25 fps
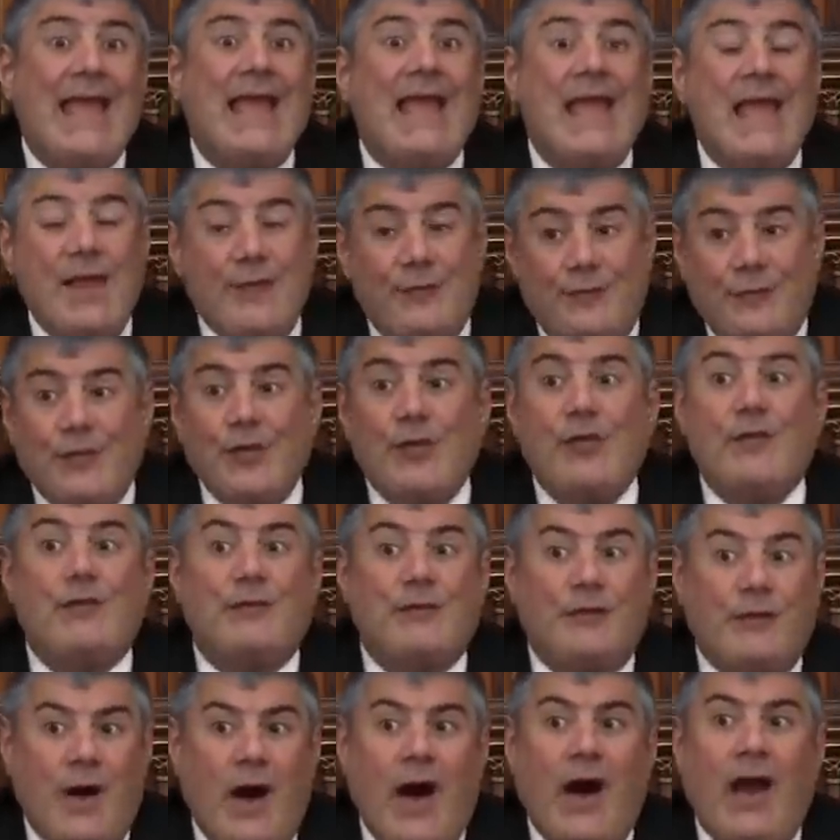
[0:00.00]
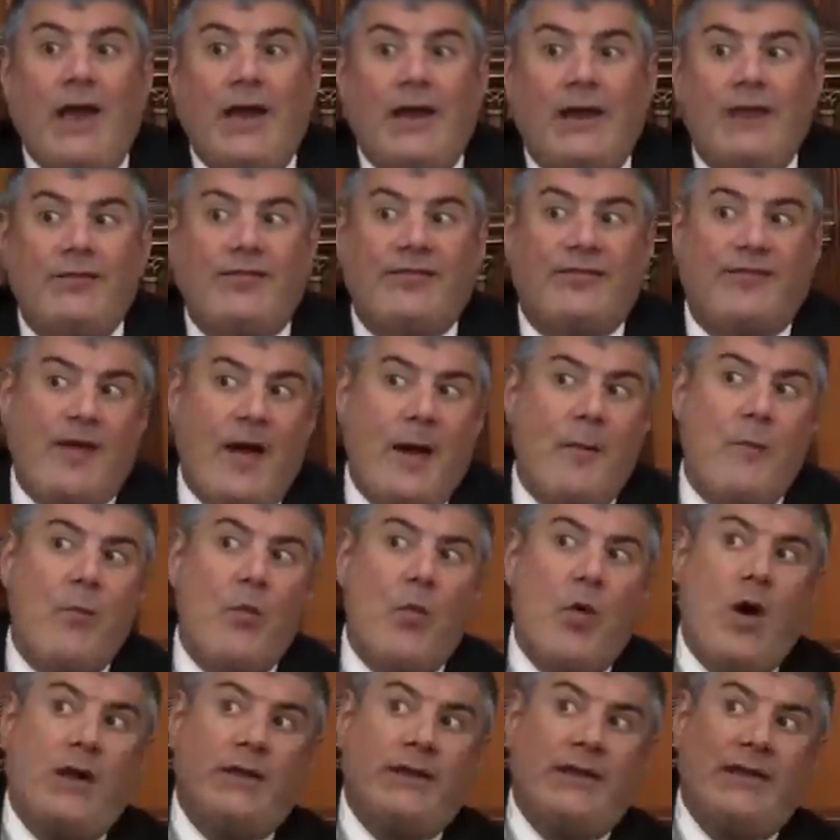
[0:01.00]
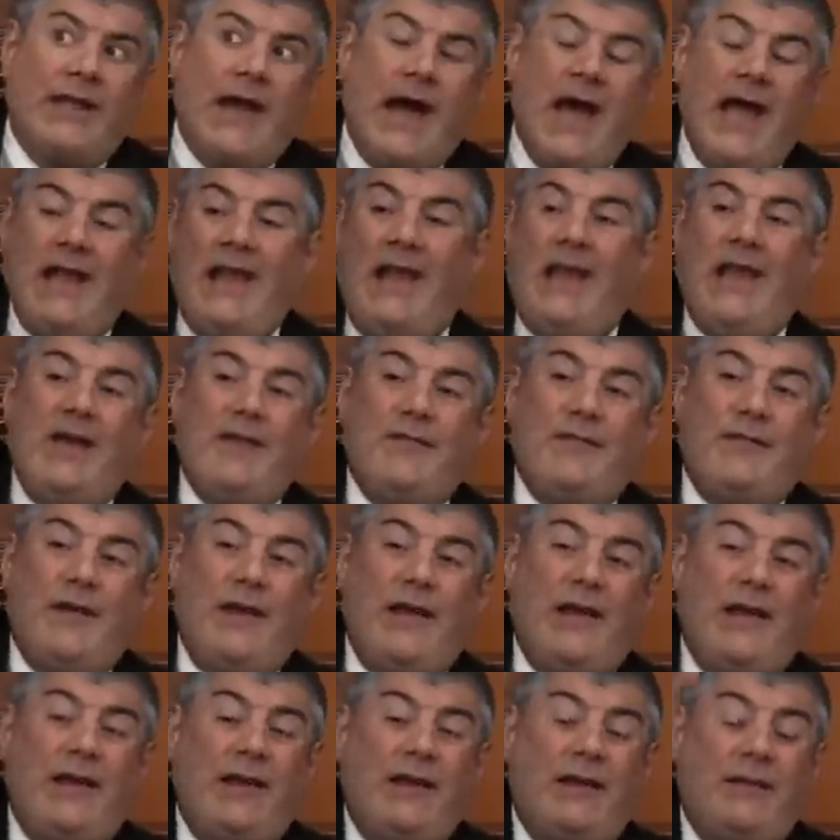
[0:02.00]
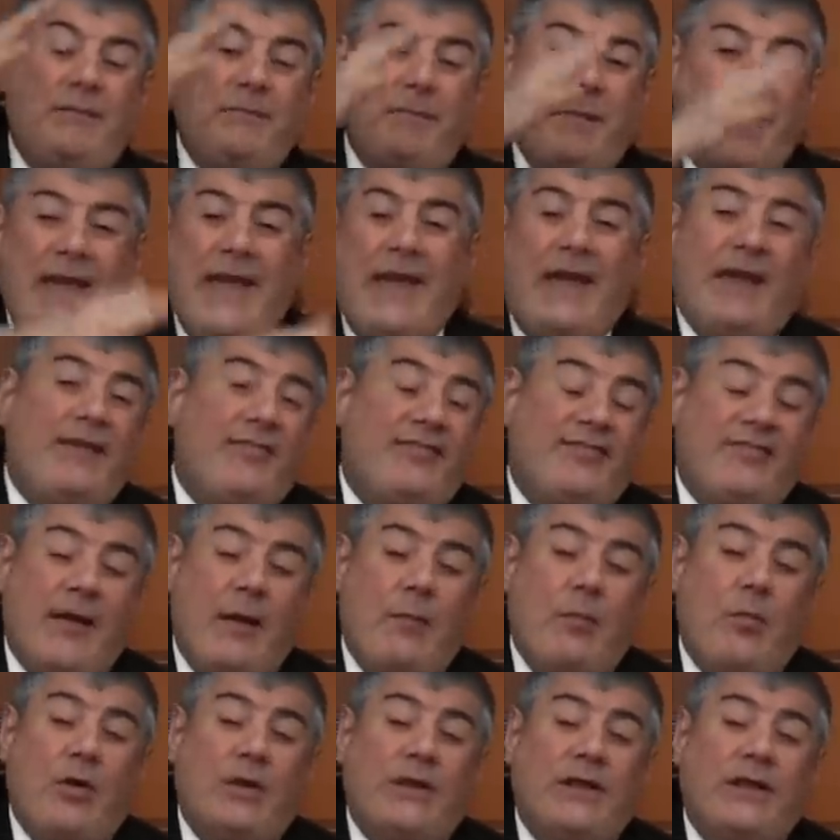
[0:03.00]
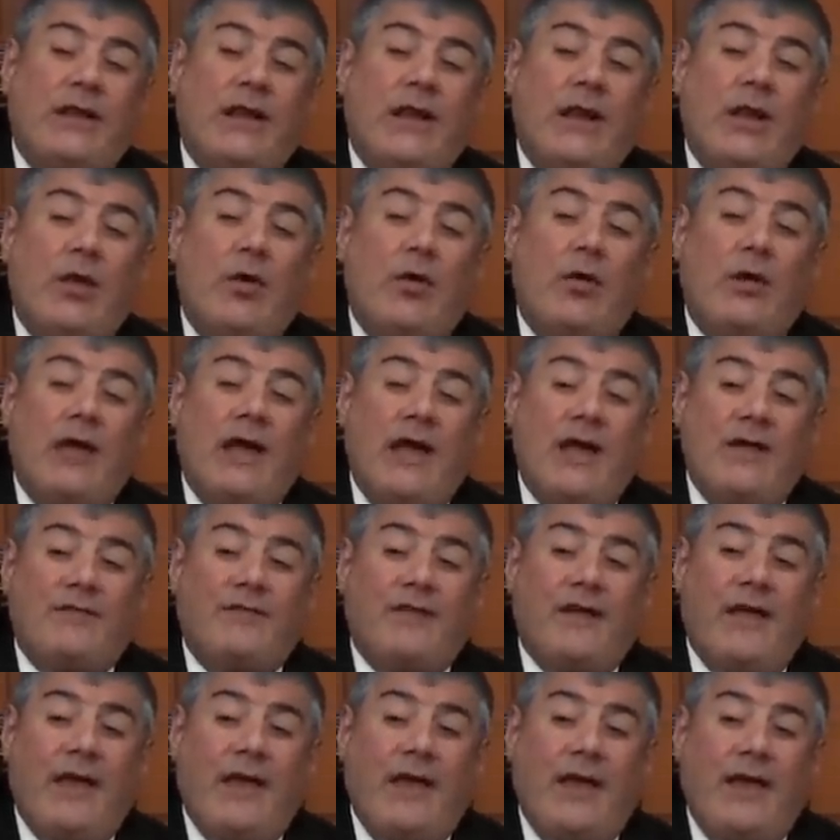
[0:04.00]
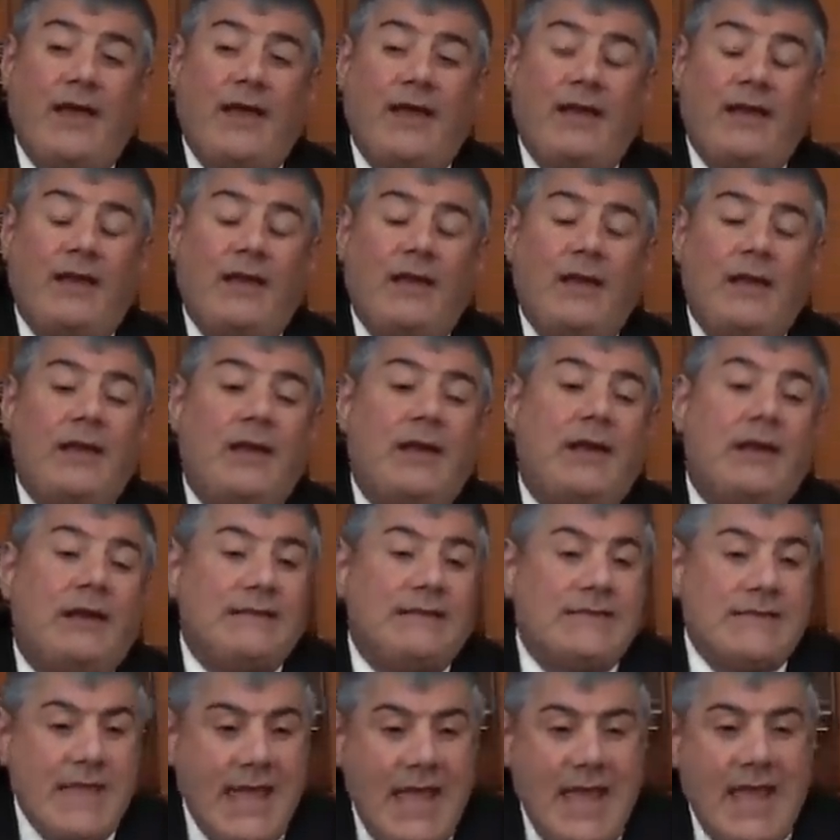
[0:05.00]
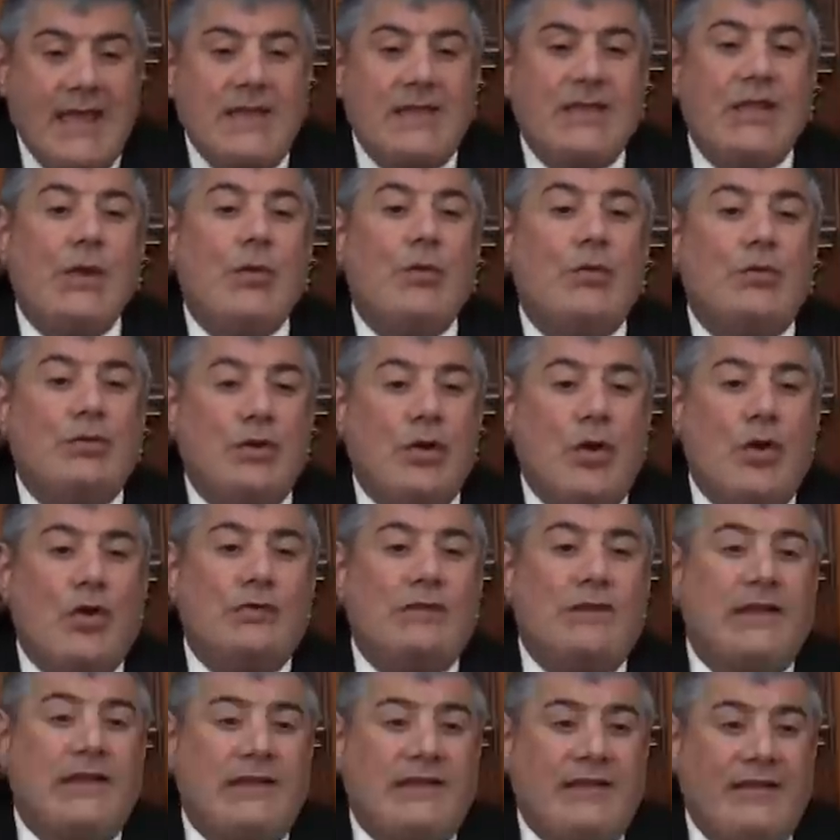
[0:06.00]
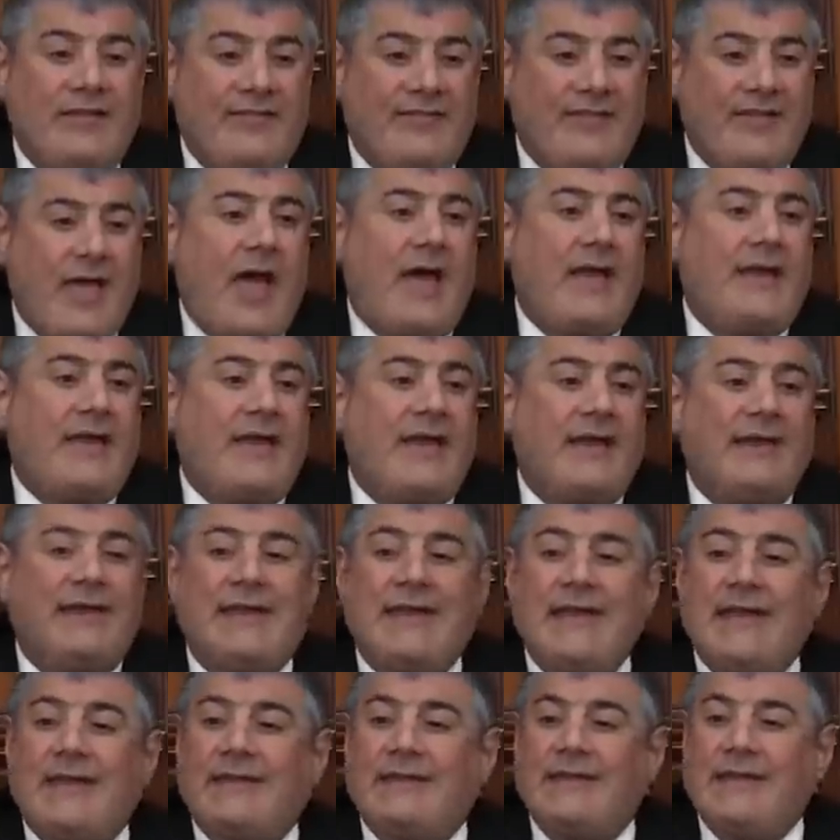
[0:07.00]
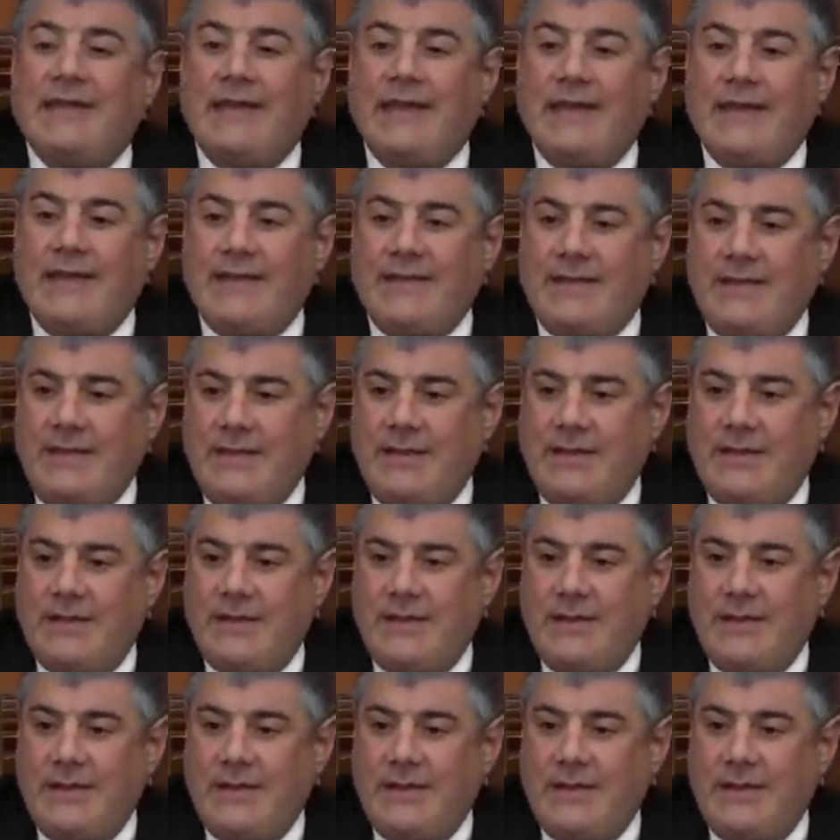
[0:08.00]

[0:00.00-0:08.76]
If you find someone in high level, marry someone in a low level, then you know the desire kicked in,